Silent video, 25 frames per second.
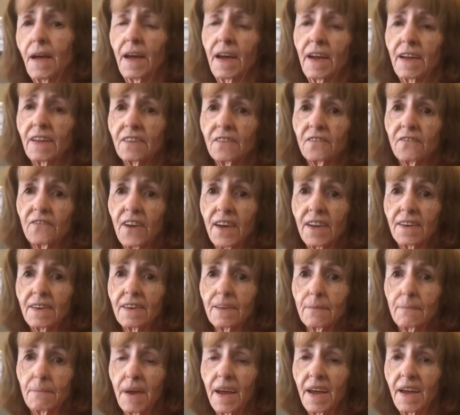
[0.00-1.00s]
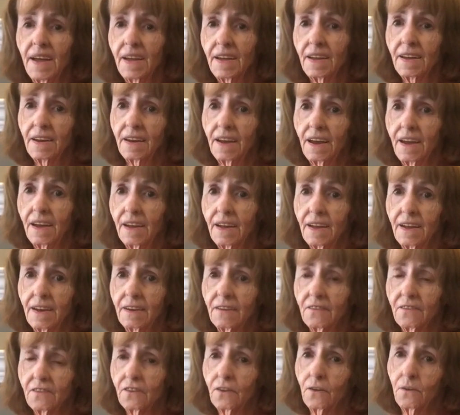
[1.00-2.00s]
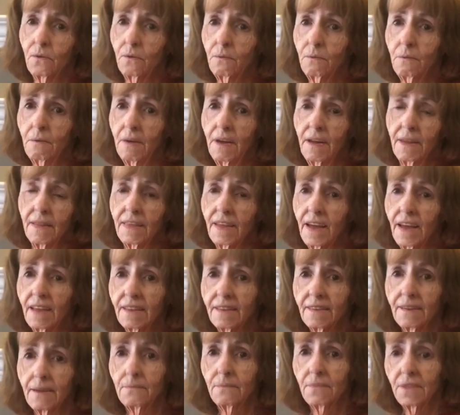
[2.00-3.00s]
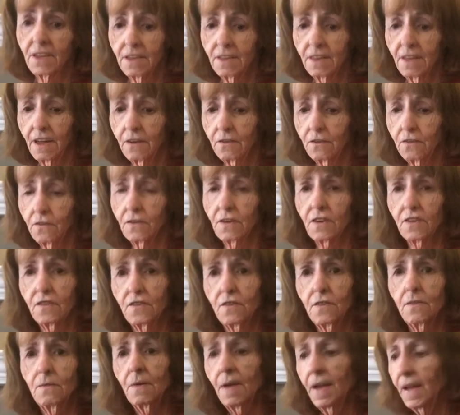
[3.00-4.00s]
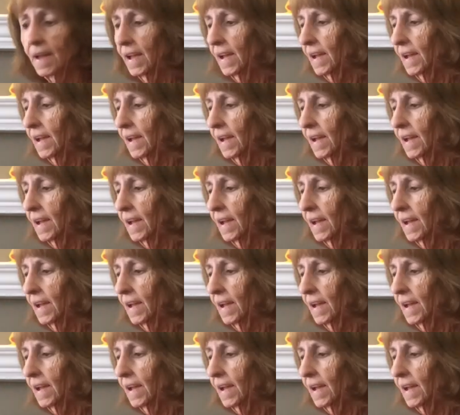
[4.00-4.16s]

it's fun to paint, and so that's something that you could do.